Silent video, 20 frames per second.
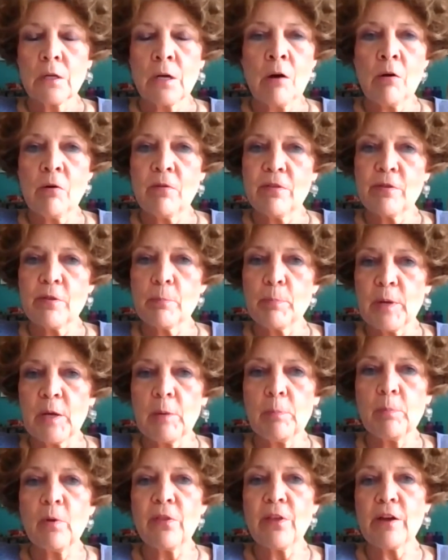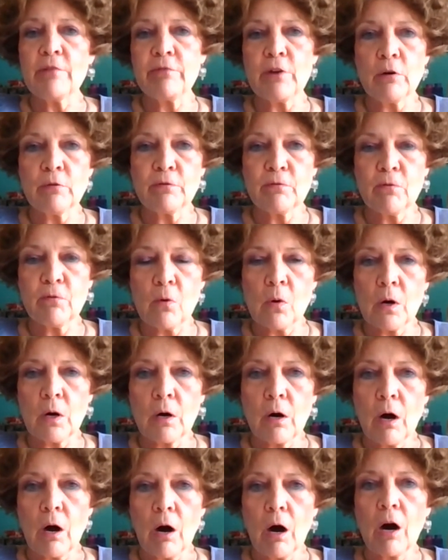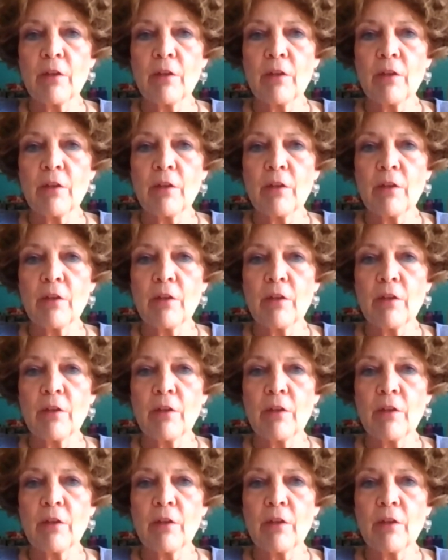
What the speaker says: you know, the people they vote for